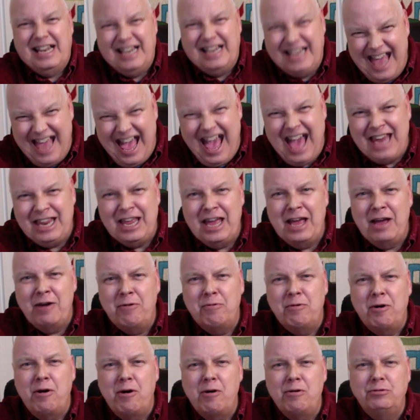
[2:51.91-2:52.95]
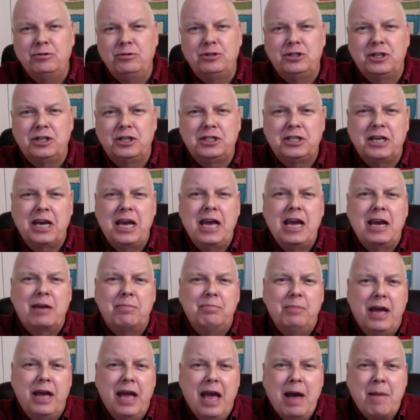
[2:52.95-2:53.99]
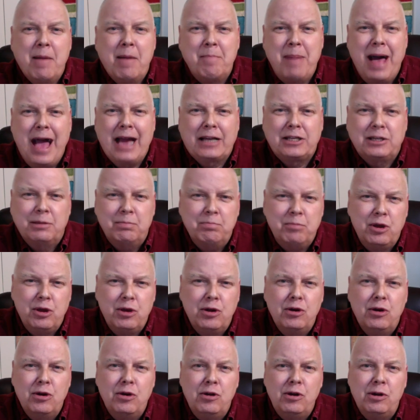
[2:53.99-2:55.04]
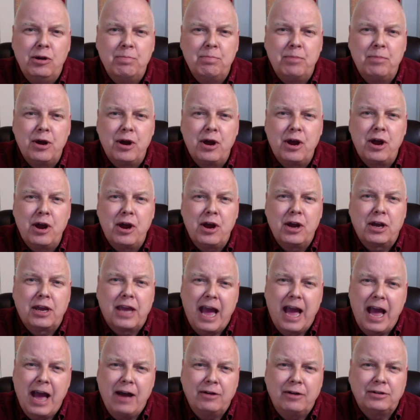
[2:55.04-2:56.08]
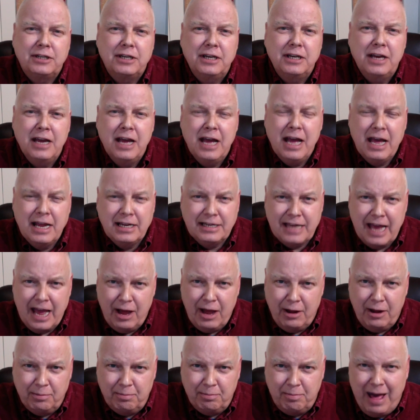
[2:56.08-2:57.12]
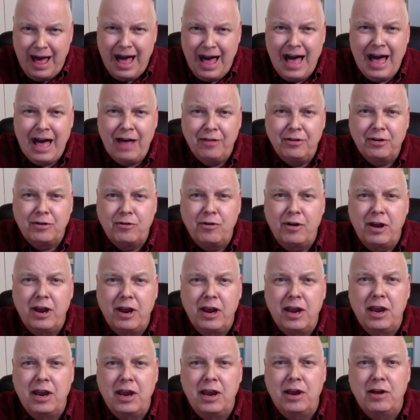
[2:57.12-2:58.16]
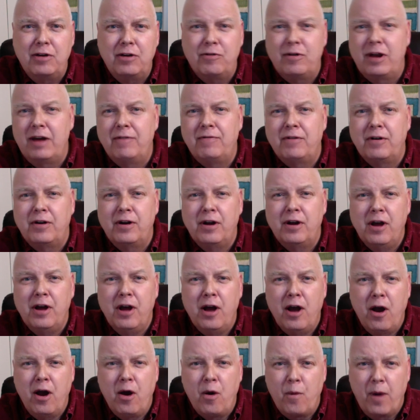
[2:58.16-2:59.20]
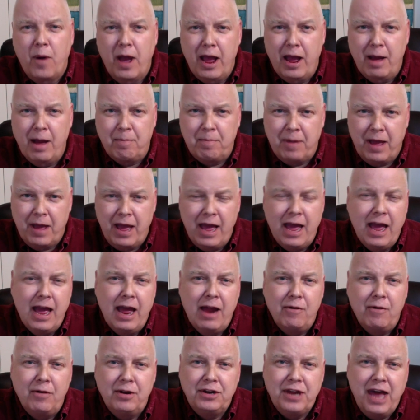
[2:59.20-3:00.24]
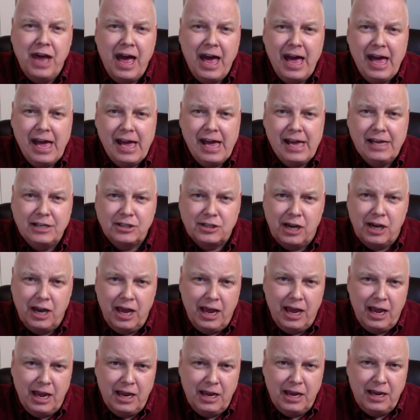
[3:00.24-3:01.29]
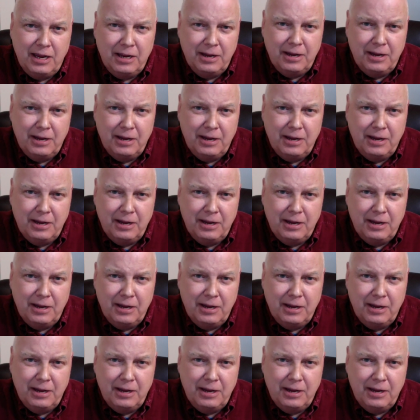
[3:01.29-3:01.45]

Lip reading: Daddy, won't you take me back to Muhlenberg County, down by the Green River, where paradise lay?